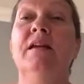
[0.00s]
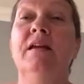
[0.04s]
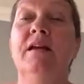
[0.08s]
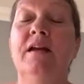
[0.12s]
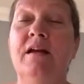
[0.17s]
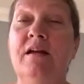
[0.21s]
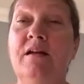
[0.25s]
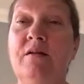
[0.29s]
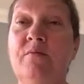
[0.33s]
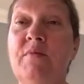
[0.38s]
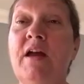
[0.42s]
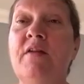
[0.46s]

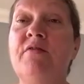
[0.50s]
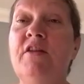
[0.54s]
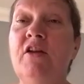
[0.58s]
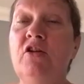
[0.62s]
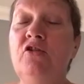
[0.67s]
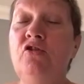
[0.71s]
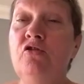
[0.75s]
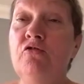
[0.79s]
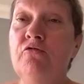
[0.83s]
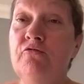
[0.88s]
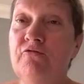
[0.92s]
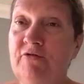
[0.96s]
Um, and
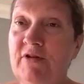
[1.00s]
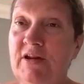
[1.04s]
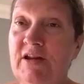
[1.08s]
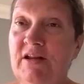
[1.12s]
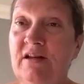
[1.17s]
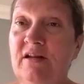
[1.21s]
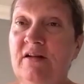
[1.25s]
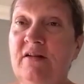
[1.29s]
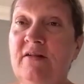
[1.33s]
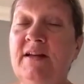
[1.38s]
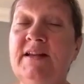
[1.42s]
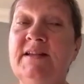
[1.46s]
then you
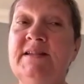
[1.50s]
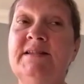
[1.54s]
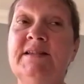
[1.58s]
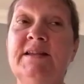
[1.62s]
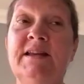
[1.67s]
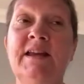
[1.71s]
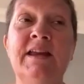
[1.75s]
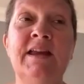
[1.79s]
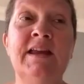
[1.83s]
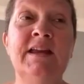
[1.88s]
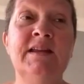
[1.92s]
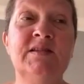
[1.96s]
realize
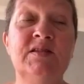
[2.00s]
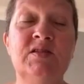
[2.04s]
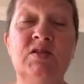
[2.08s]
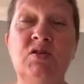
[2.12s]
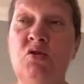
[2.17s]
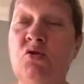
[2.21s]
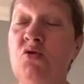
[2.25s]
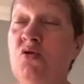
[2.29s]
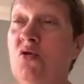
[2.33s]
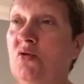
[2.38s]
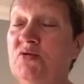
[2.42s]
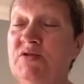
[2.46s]
it's
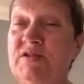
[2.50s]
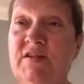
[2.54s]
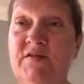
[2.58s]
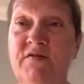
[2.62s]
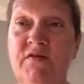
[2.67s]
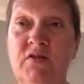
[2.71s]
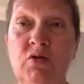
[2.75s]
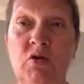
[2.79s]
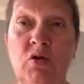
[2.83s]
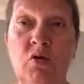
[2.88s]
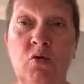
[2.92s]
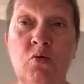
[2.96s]
not
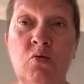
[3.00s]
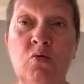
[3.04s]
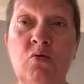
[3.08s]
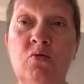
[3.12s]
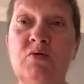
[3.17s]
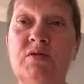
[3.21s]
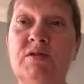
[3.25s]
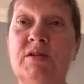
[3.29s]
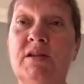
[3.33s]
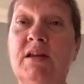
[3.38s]
difficult